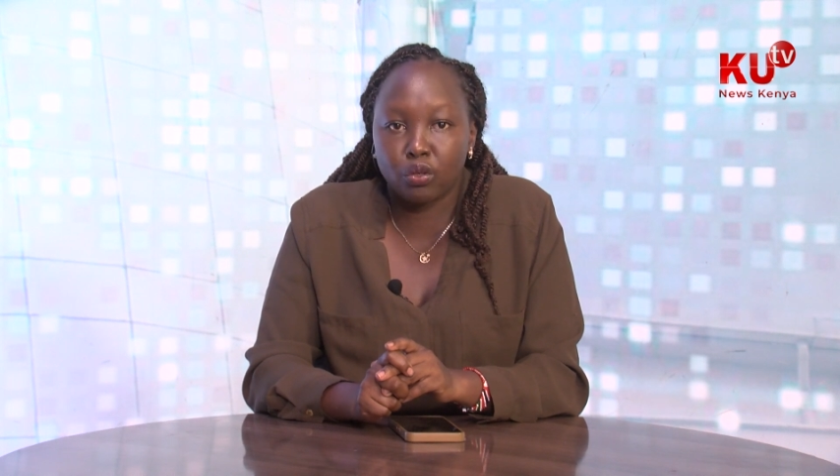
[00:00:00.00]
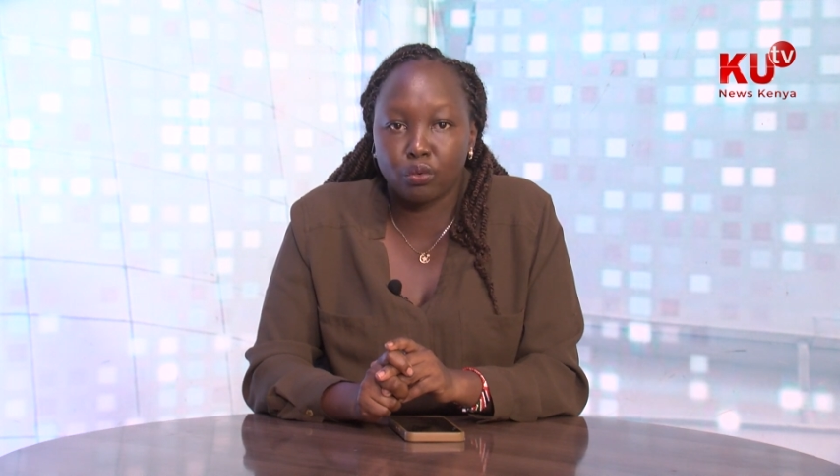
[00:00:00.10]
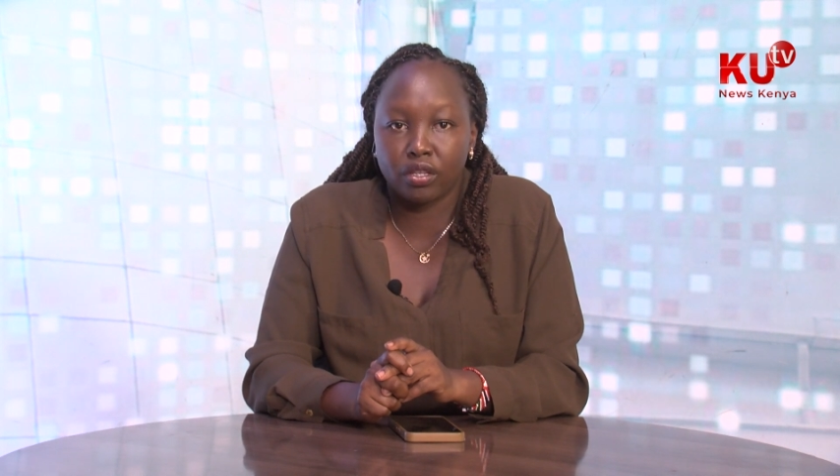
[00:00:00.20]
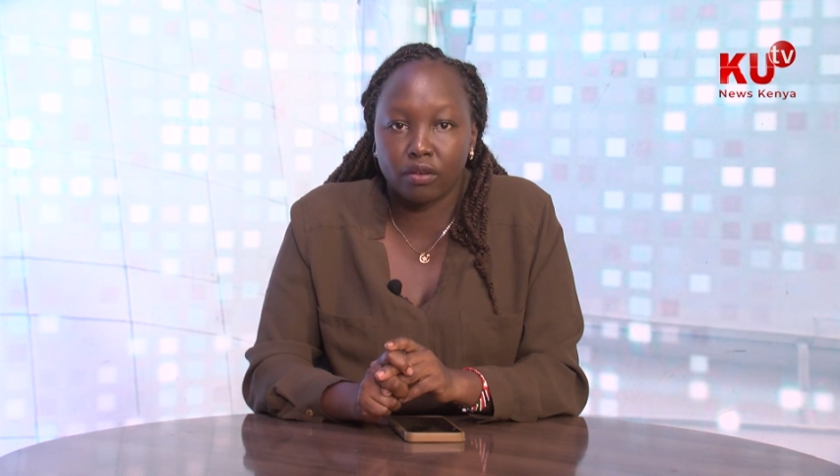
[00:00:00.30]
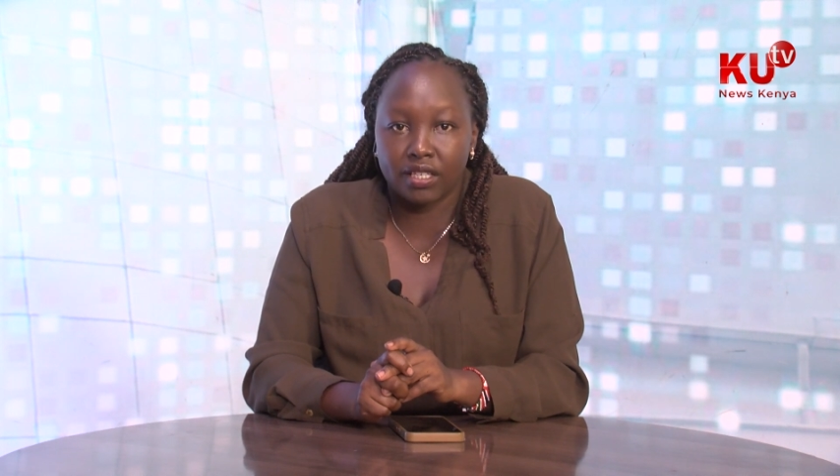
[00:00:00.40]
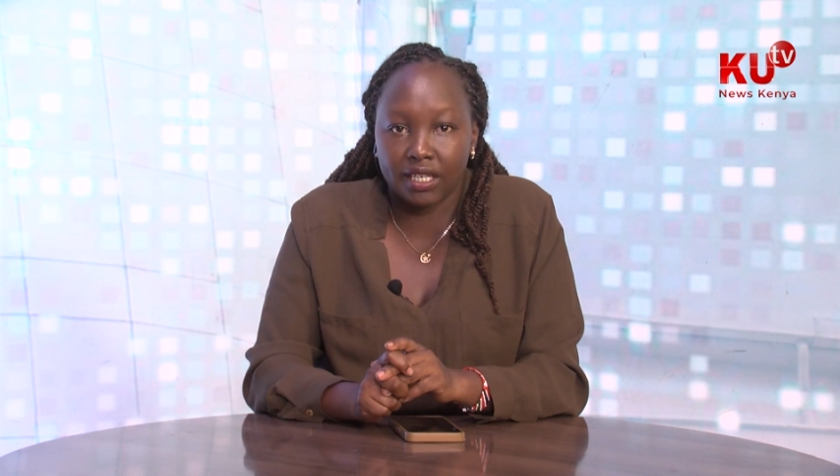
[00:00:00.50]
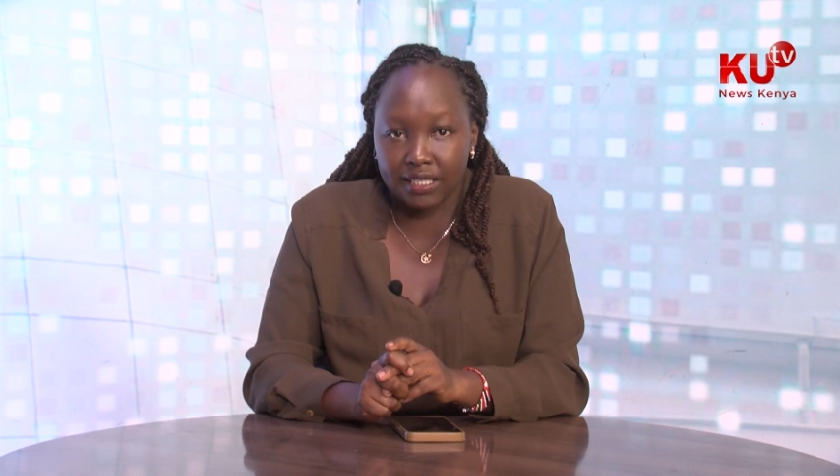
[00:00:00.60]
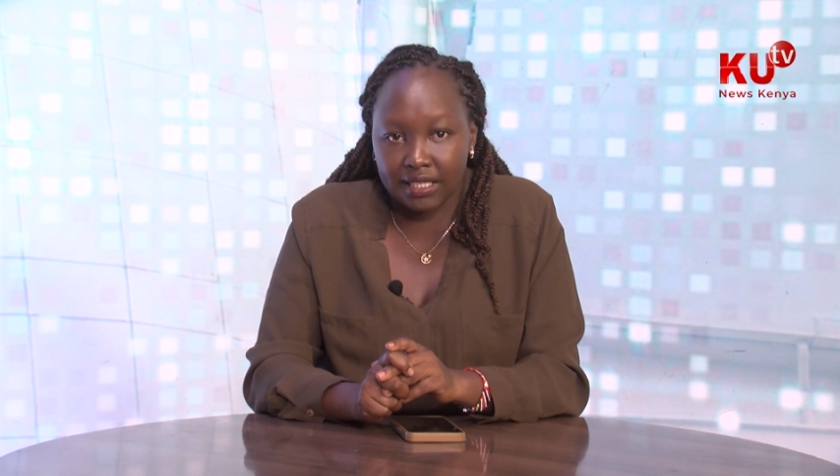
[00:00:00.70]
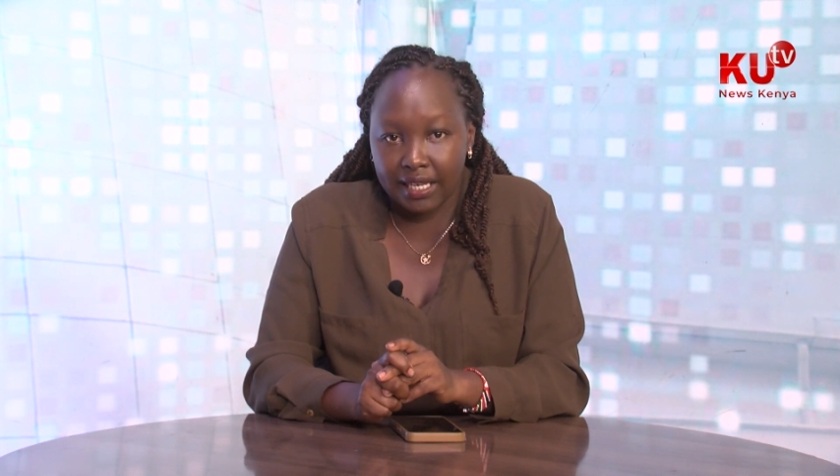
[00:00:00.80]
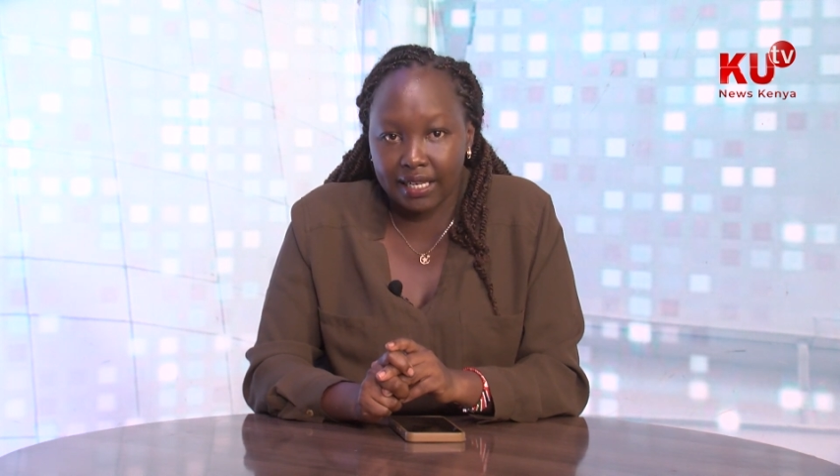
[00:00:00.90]

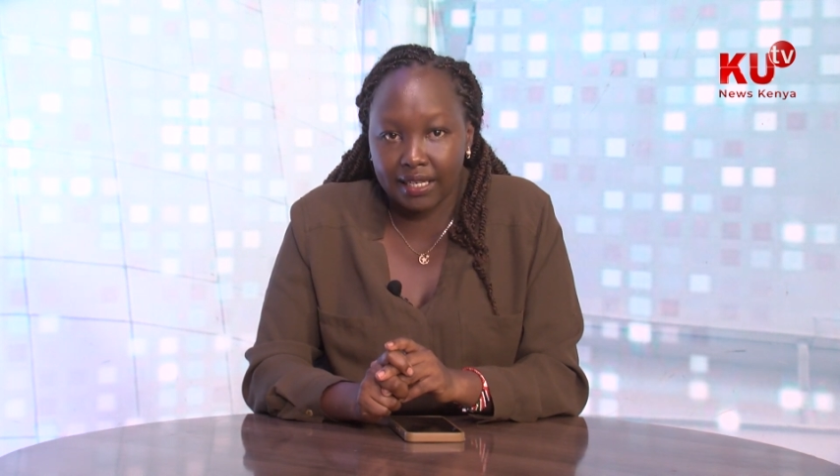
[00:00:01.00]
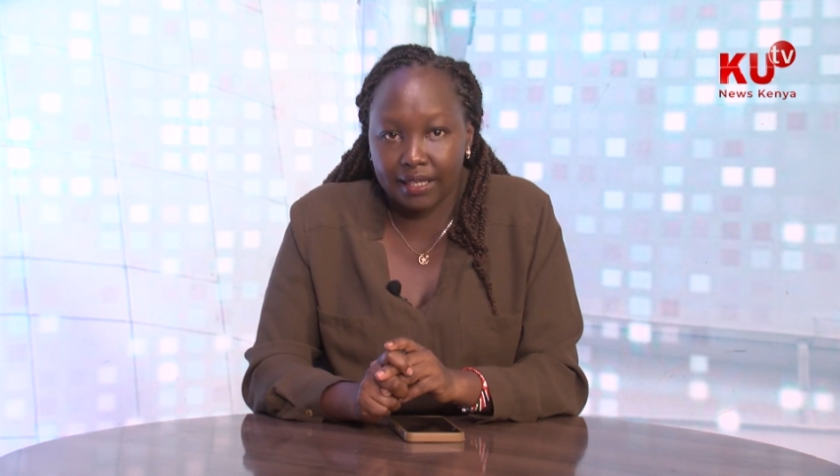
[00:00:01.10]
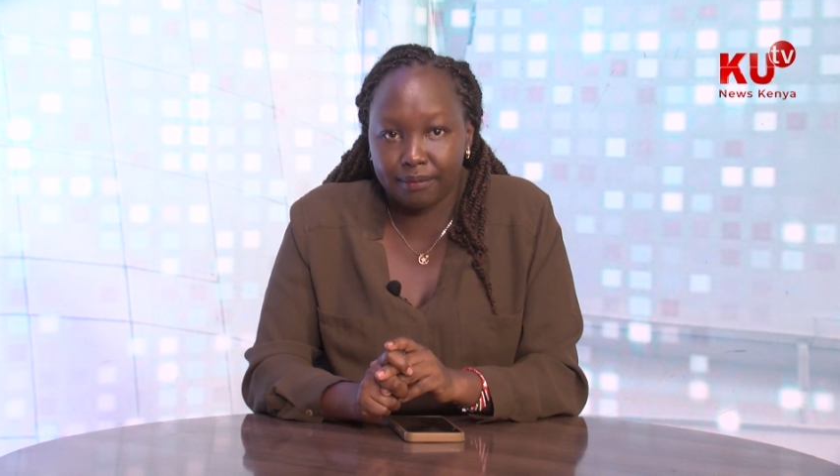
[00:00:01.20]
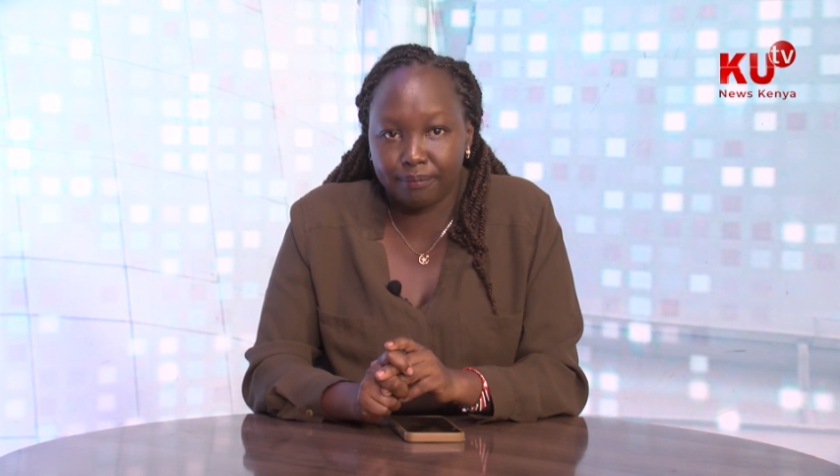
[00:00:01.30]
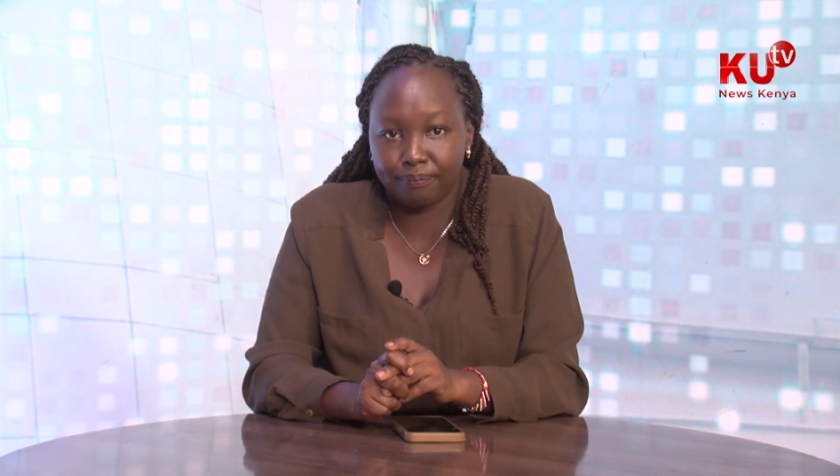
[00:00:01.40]
2010.